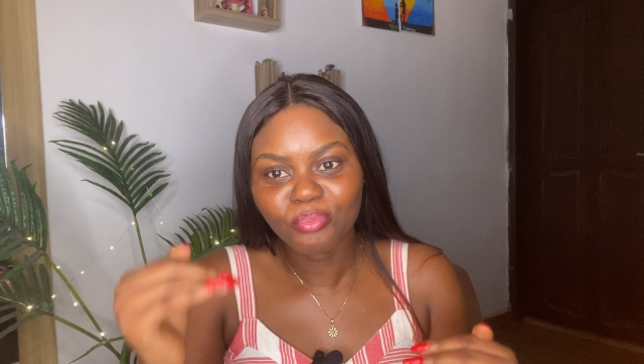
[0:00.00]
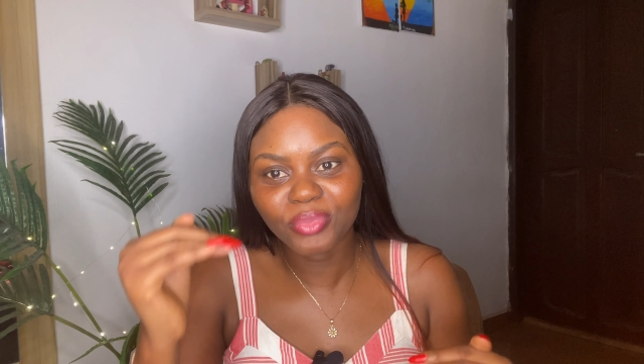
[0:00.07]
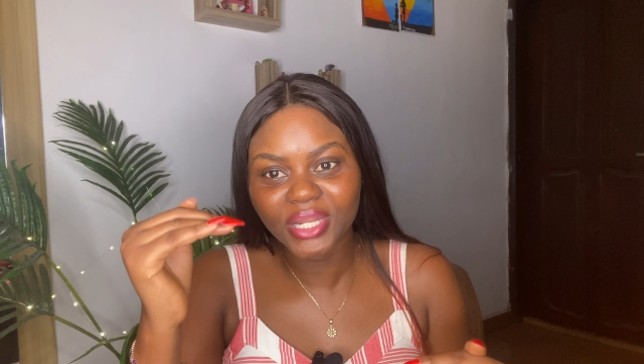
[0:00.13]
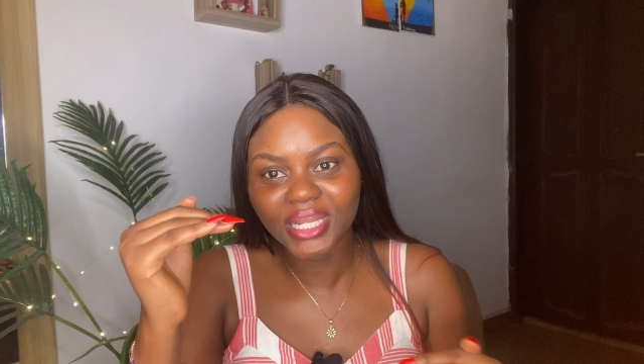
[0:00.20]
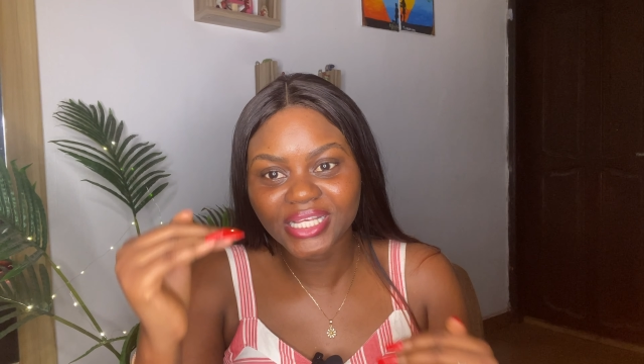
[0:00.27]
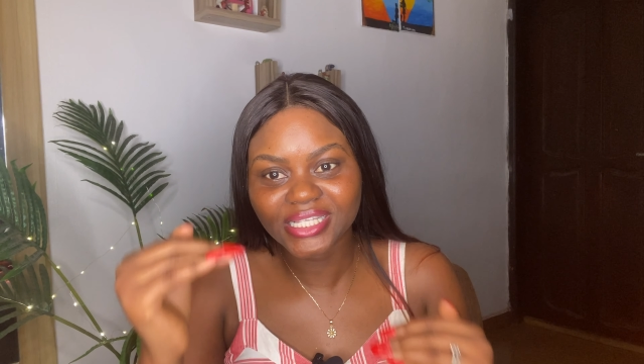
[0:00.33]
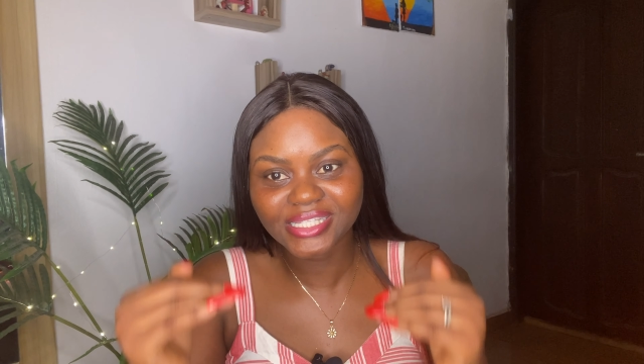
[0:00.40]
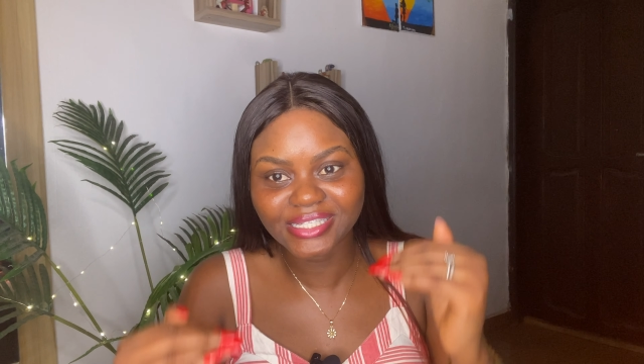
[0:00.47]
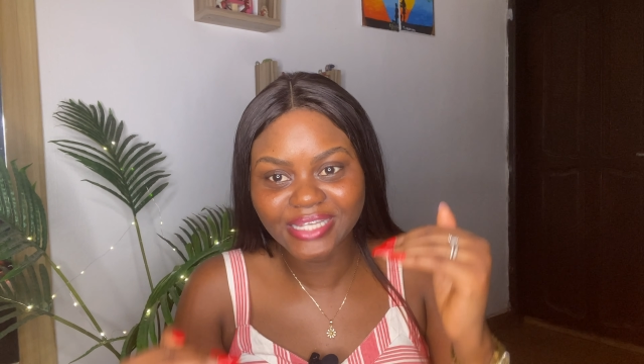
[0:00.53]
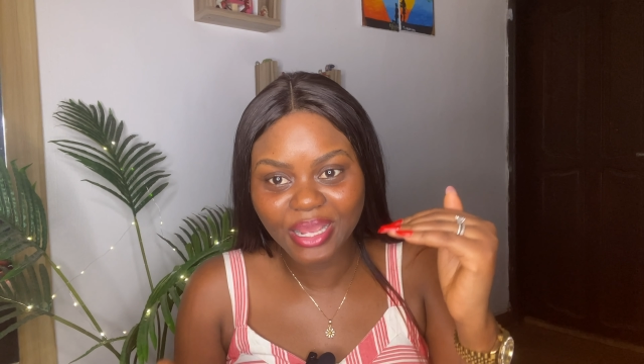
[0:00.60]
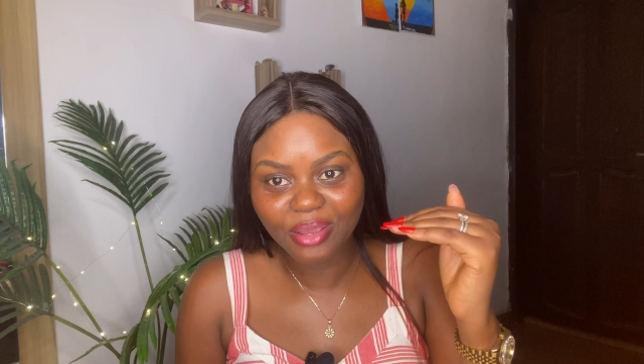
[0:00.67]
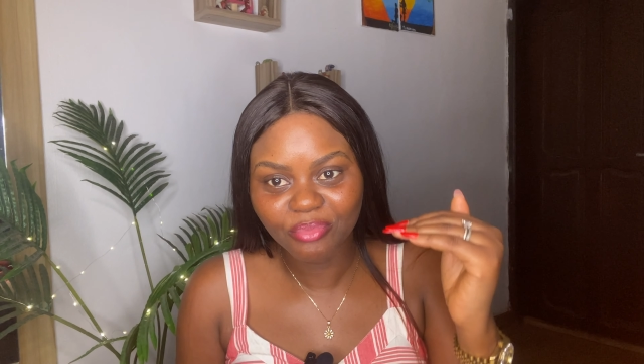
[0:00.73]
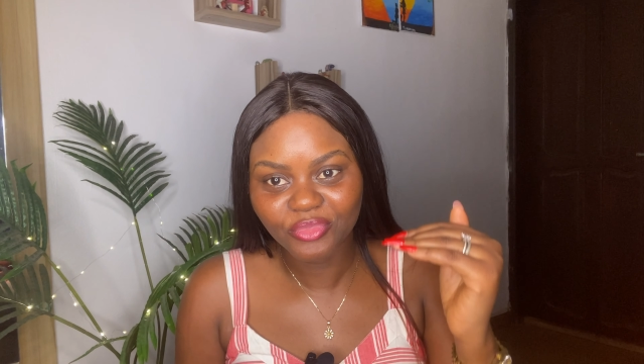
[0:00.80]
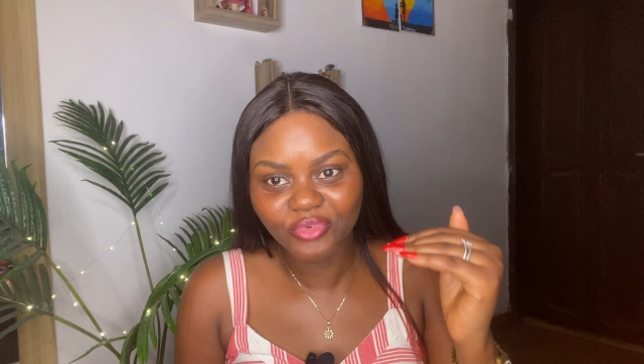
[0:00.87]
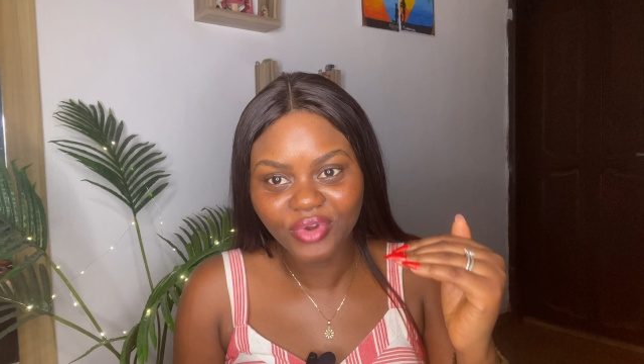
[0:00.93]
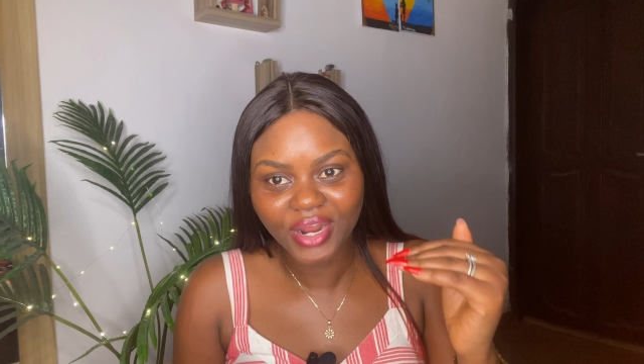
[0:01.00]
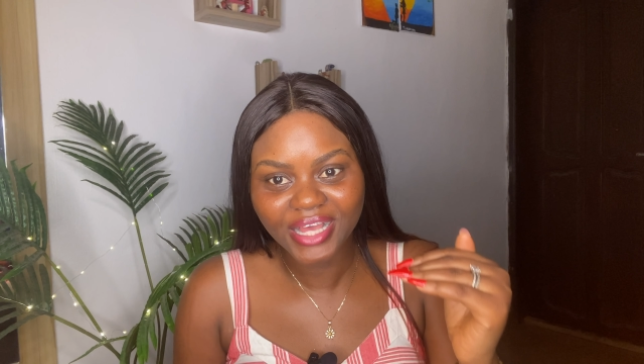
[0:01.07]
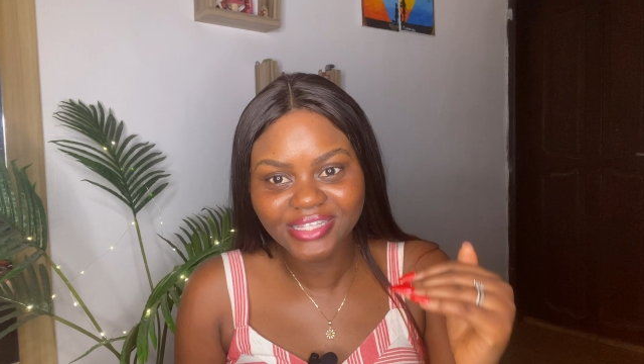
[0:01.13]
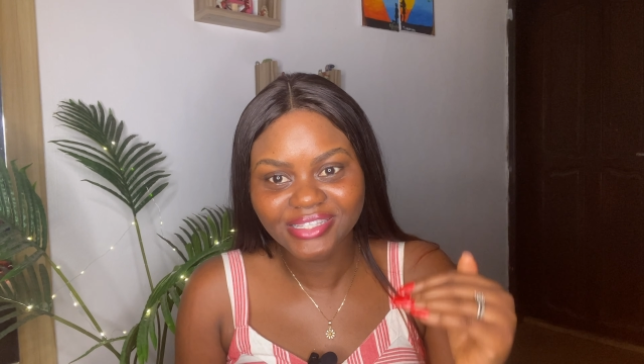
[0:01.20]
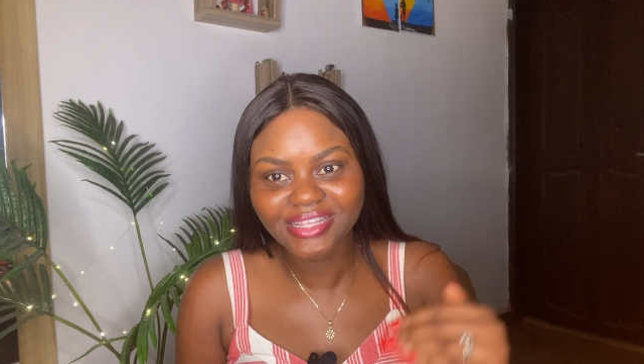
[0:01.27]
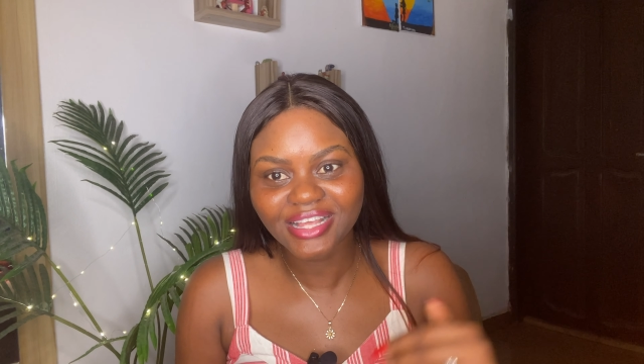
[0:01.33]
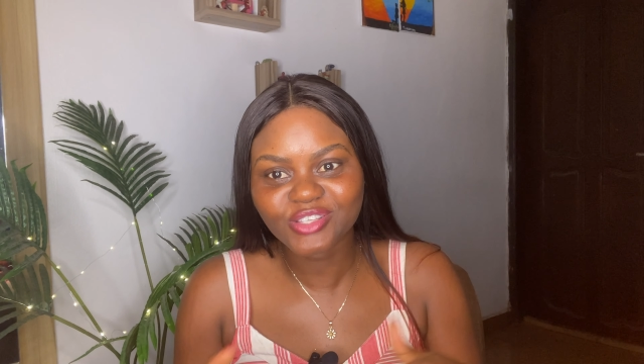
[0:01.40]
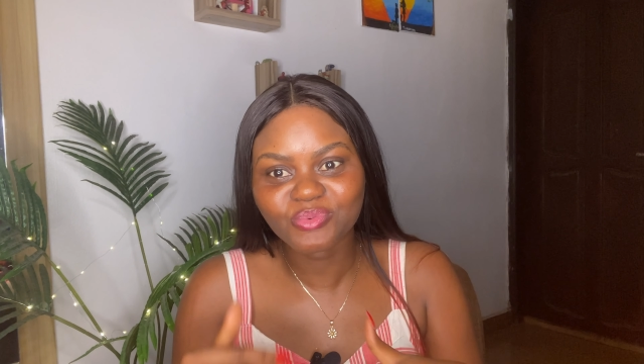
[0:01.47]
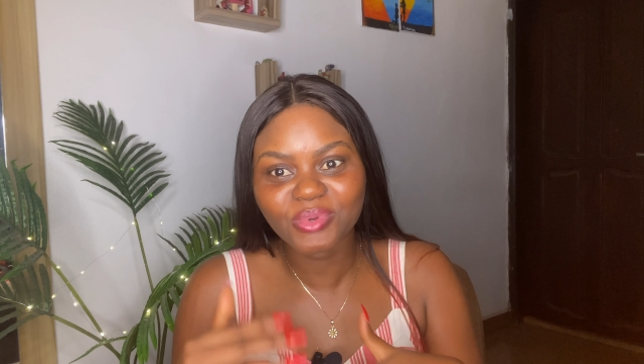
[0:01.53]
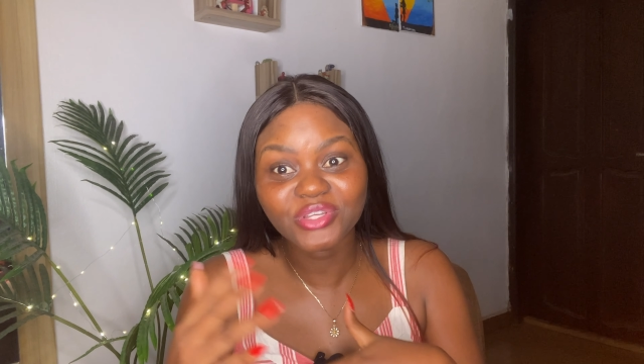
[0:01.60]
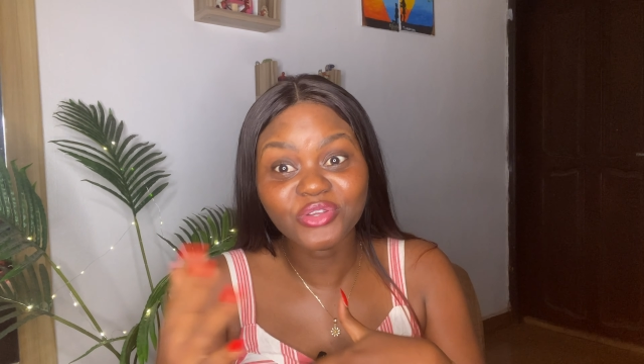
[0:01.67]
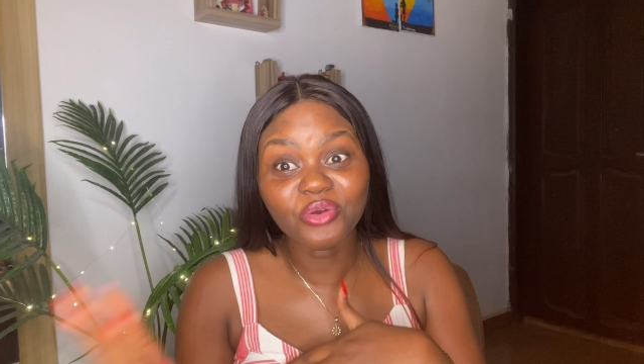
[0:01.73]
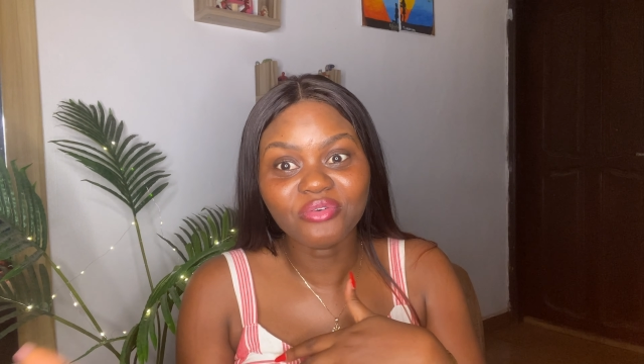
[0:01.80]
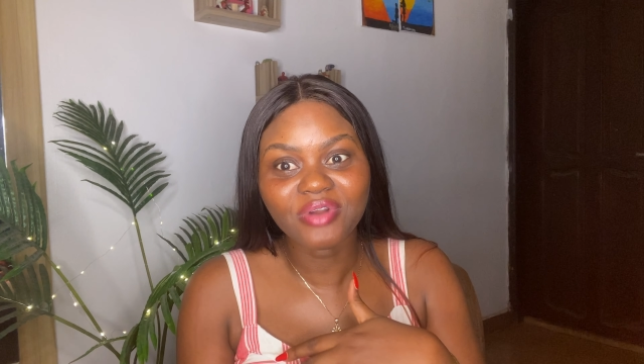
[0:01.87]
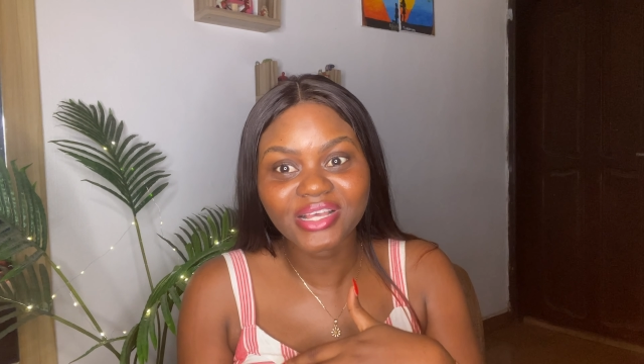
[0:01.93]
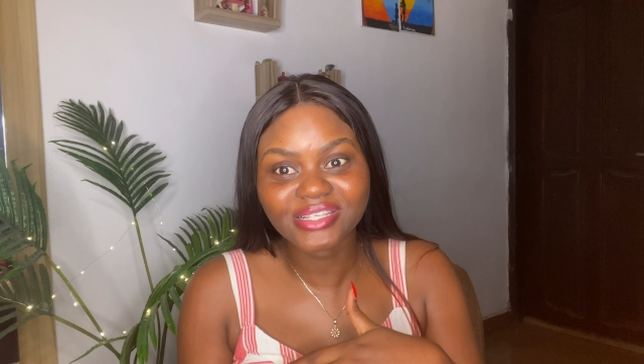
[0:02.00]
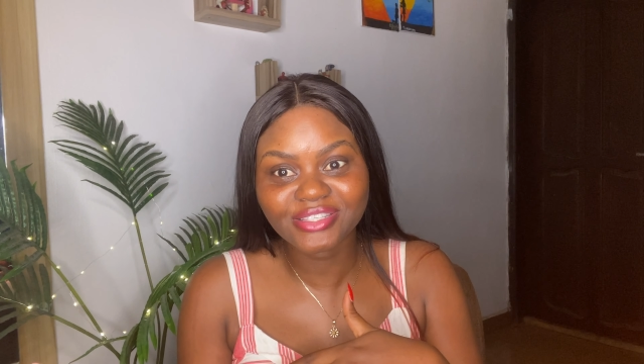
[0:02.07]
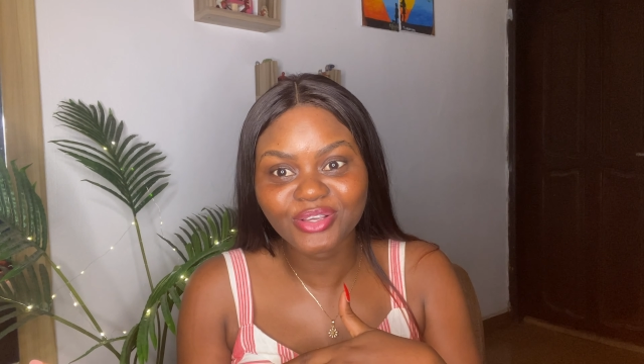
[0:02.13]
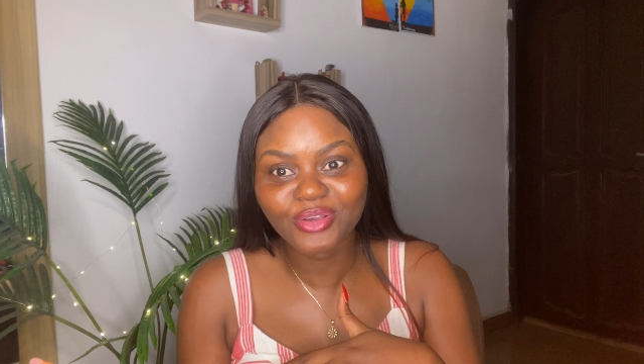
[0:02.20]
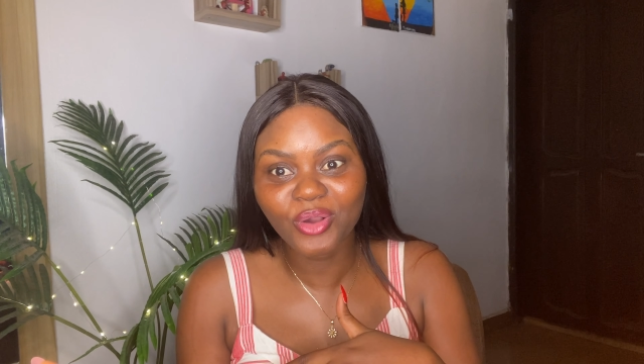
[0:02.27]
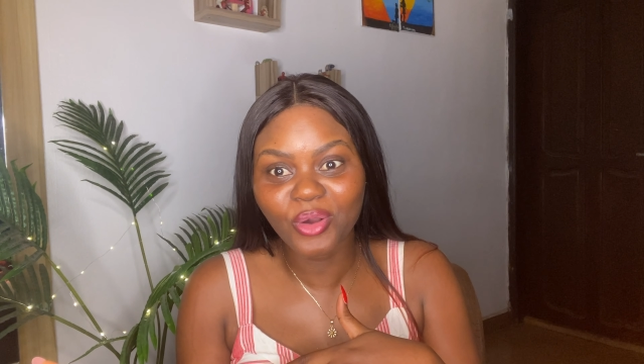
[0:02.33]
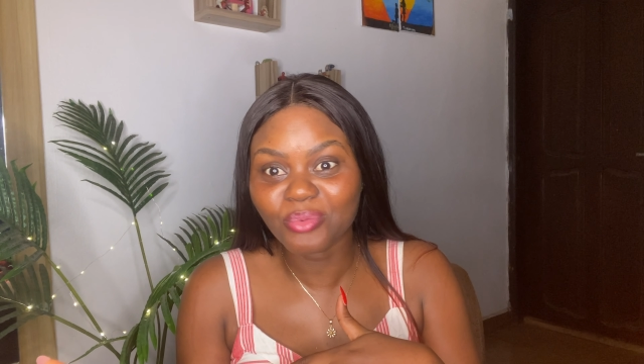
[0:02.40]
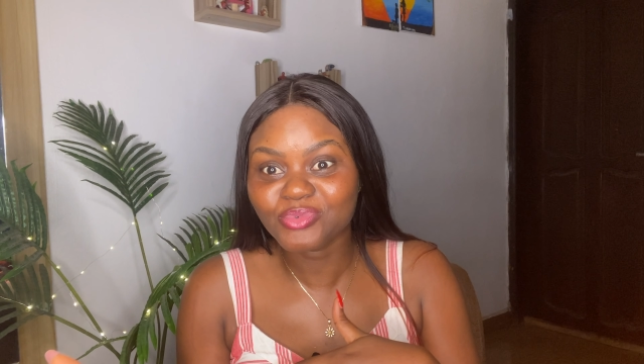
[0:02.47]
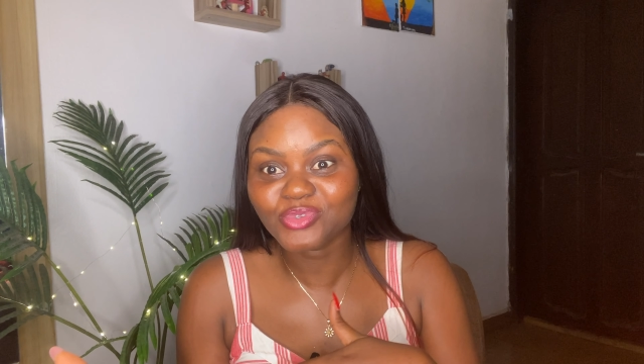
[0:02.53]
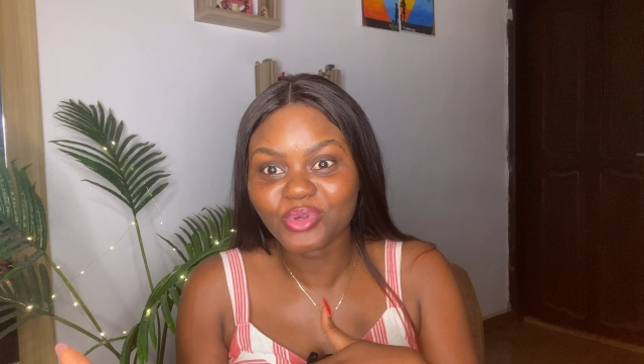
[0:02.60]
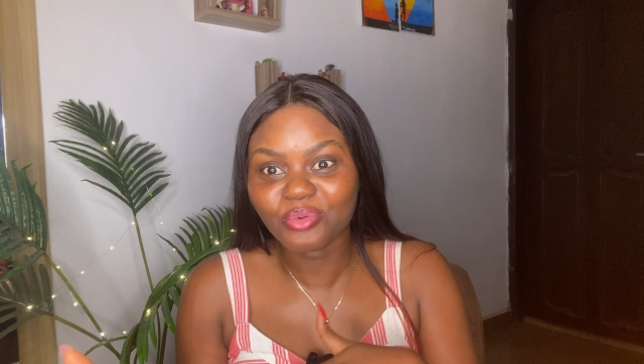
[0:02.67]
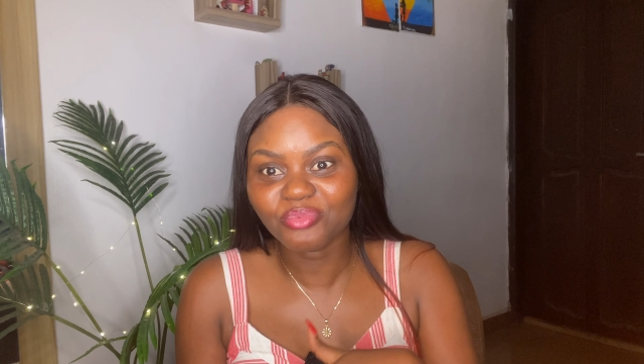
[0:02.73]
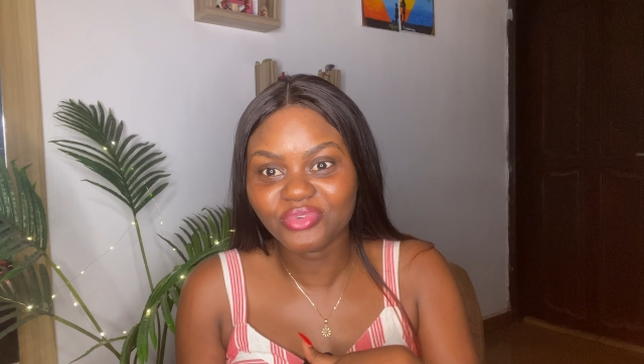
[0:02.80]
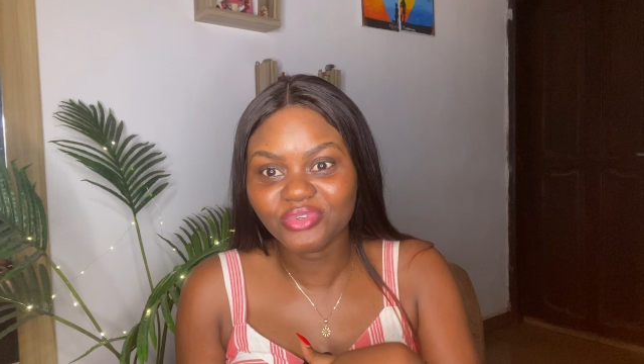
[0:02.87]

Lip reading: place them, right? That's where your RASI comes up,